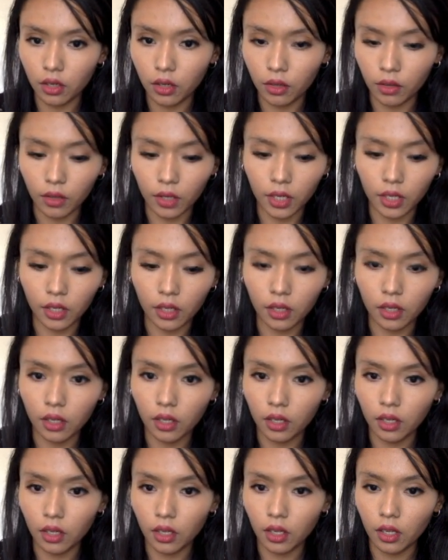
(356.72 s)
right,
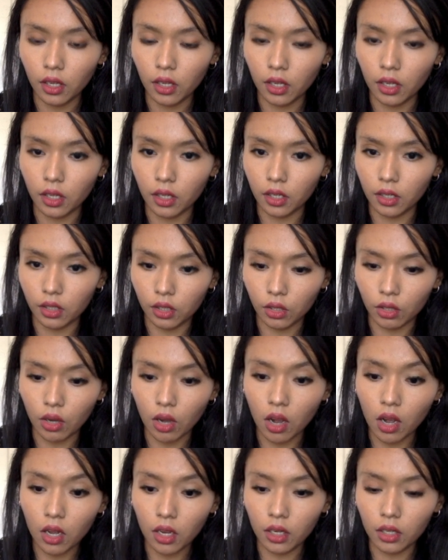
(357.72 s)
is
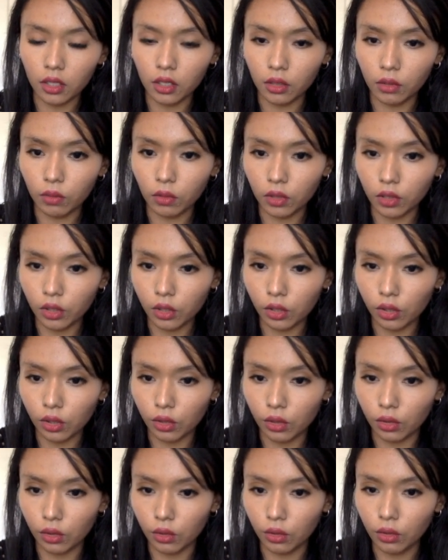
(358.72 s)
not equal
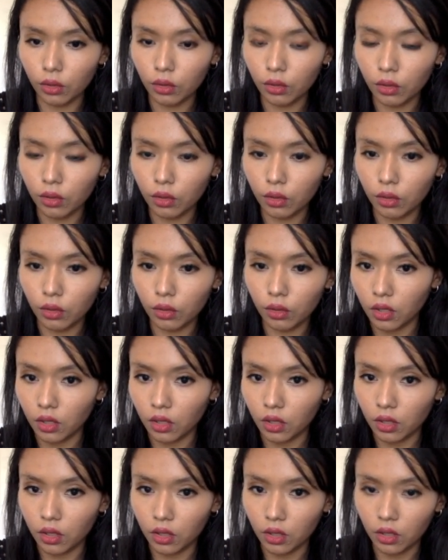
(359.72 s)
to
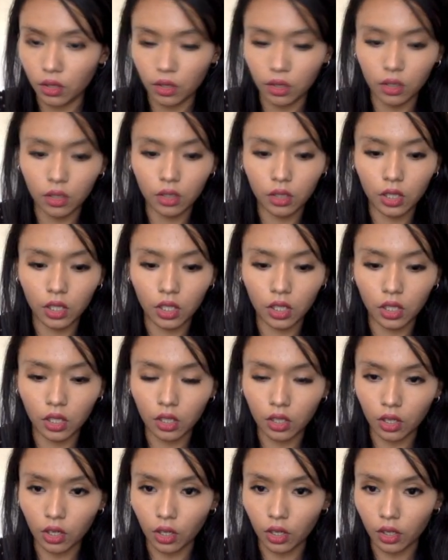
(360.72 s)
T
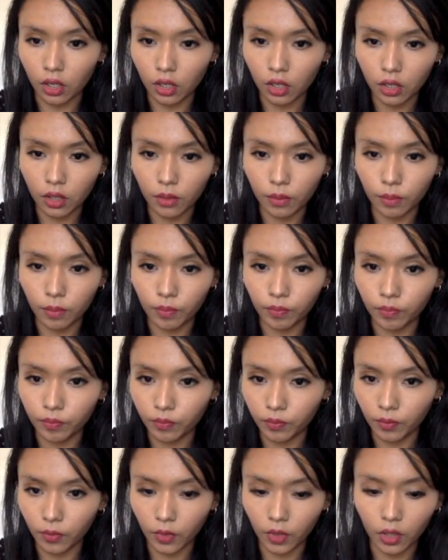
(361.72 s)
car.
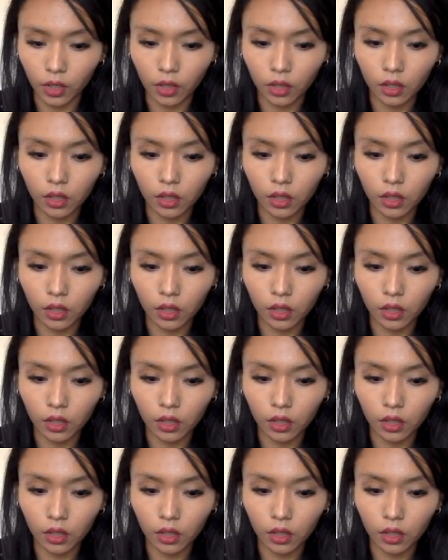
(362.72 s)
Okay?